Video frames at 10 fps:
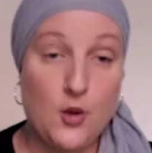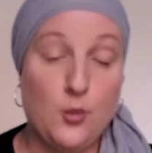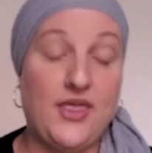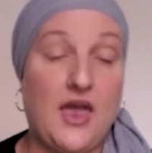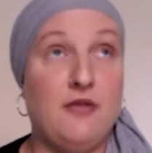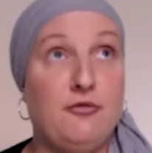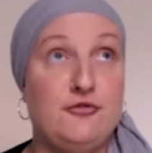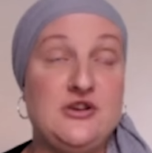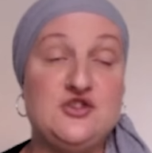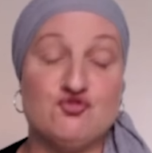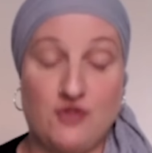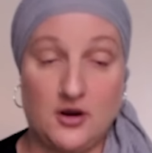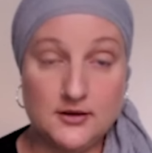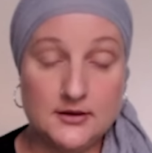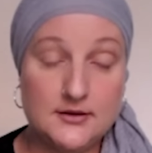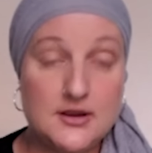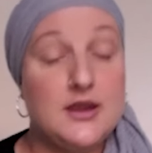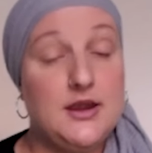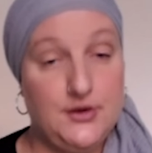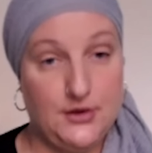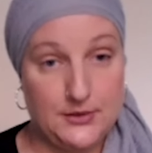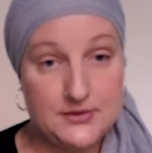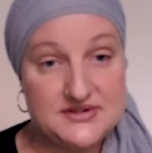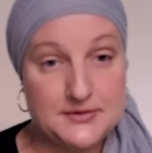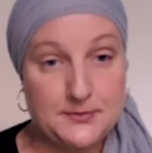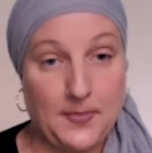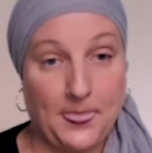with every drug he used,